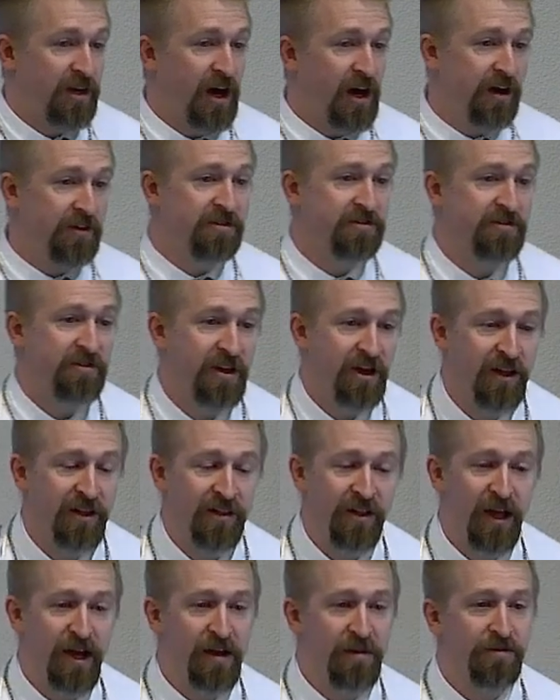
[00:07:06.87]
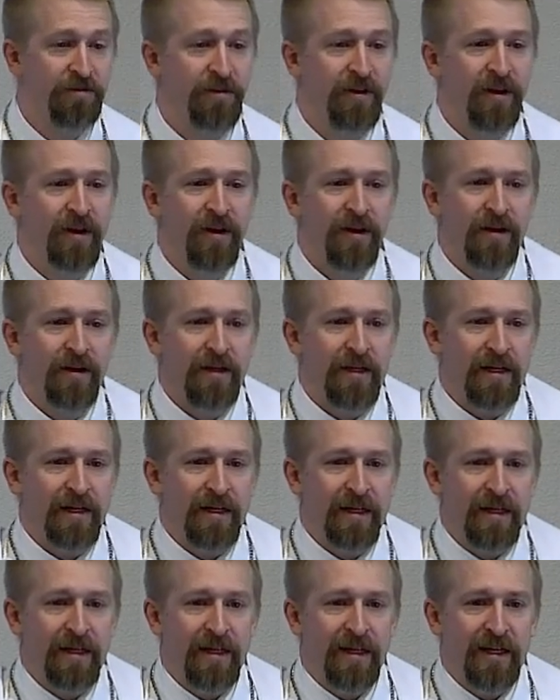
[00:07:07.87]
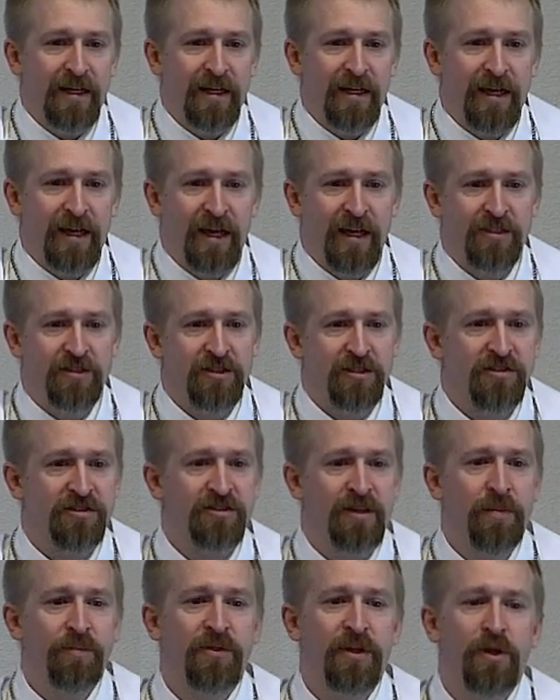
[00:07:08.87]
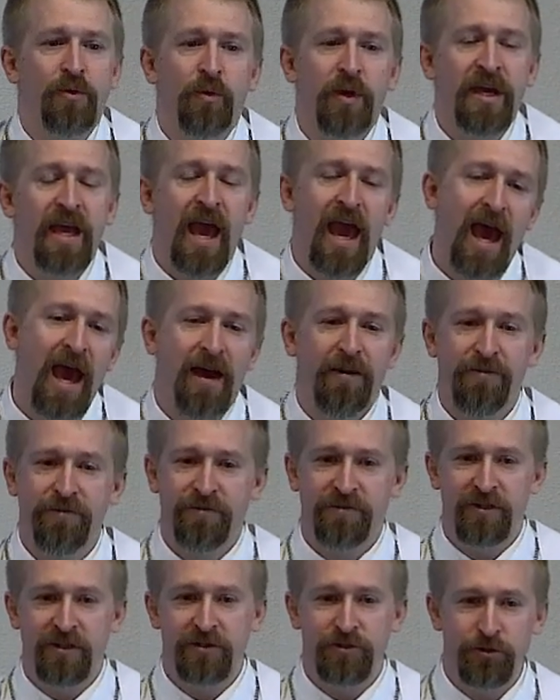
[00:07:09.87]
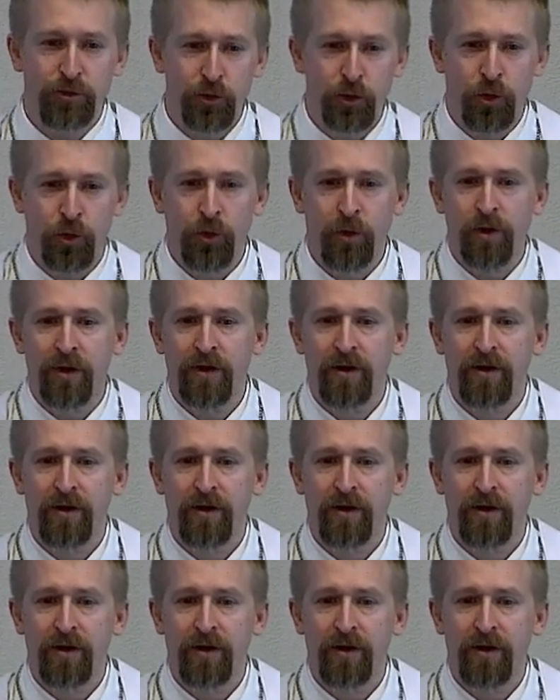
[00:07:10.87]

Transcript: us in life as just something we have to do,